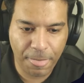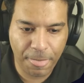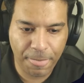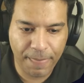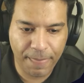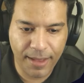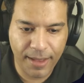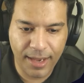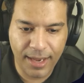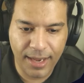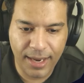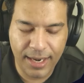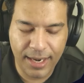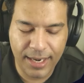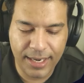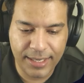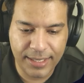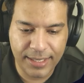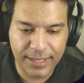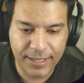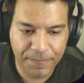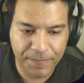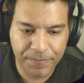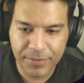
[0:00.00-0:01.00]

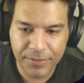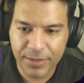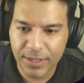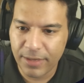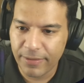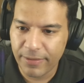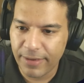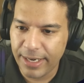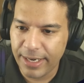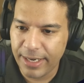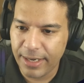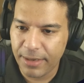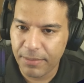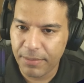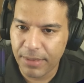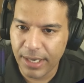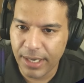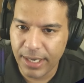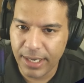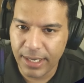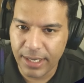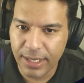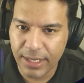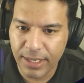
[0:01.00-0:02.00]
and divided
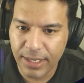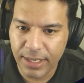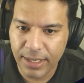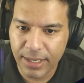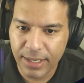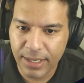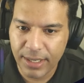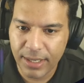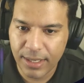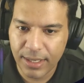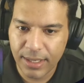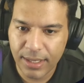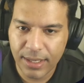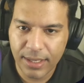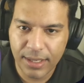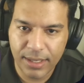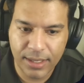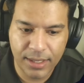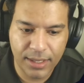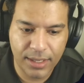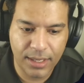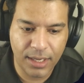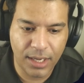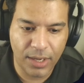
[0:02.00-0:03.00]
by
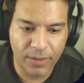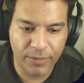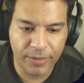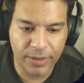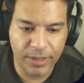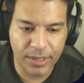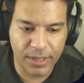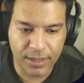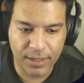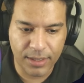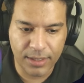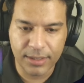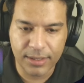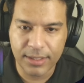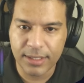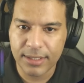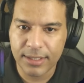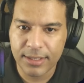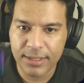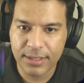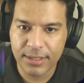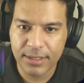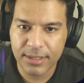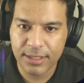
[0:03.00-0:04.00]
our
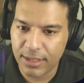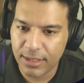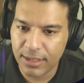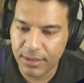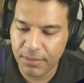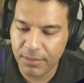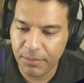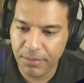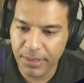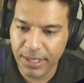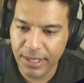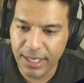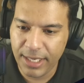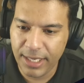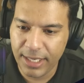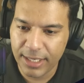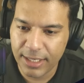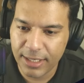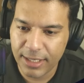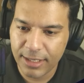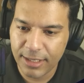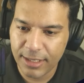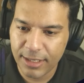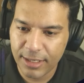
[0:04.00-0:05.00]
this B
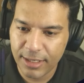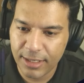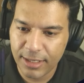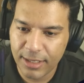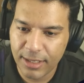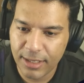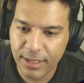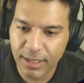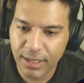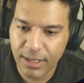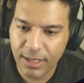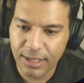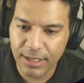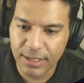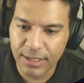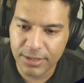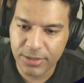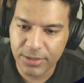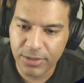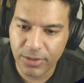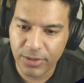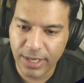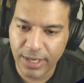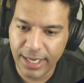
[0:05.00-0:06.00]

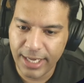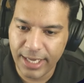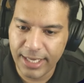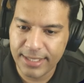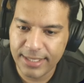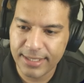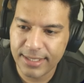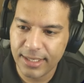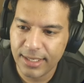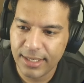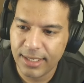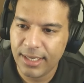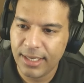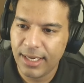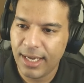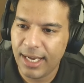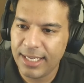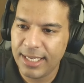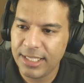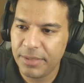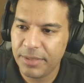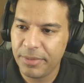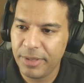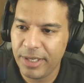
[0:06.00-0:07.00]
underscore x.
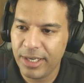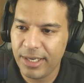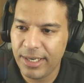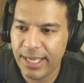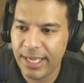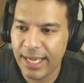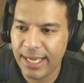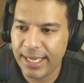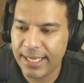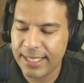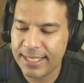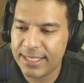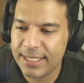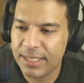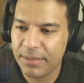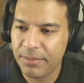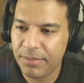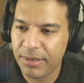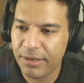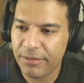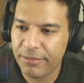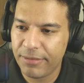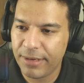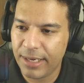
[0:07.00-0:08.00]
And similarly, I can
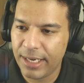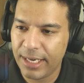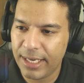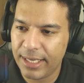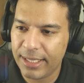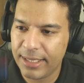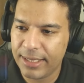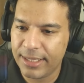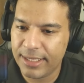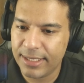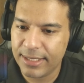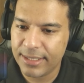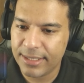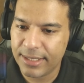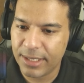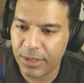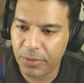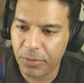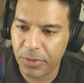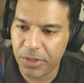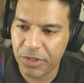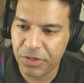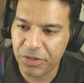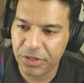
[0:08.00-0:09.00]
simplify this
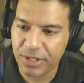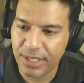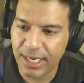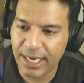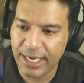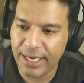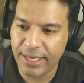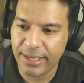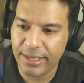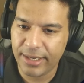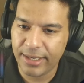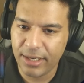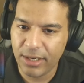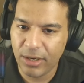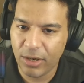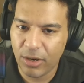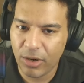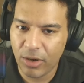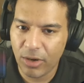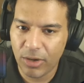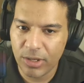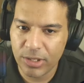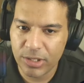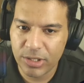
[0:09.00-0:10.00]
equation right here
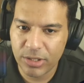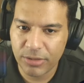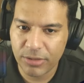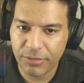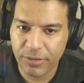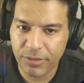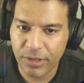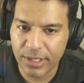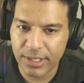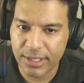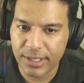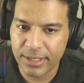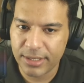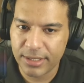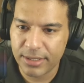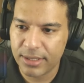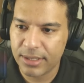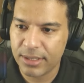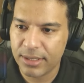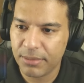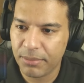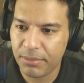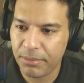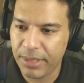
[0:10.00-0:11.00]
also for
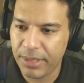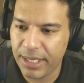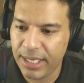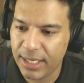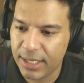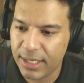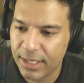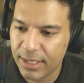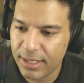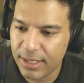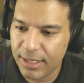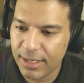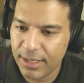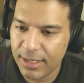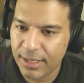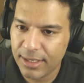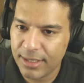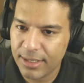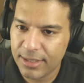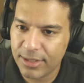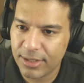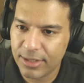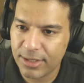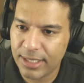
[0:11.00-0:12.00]
this B.
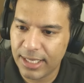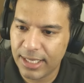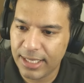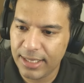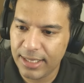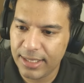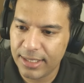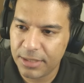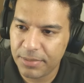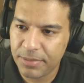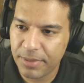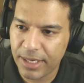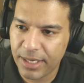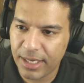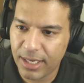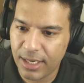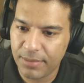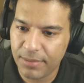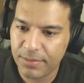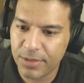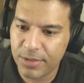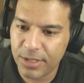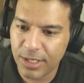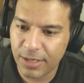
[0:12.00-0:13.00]
So then this
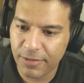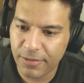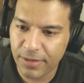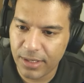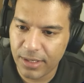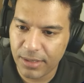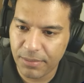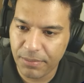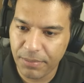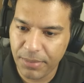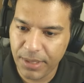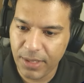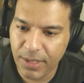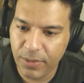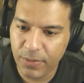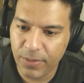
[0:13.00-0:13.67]
becomes our py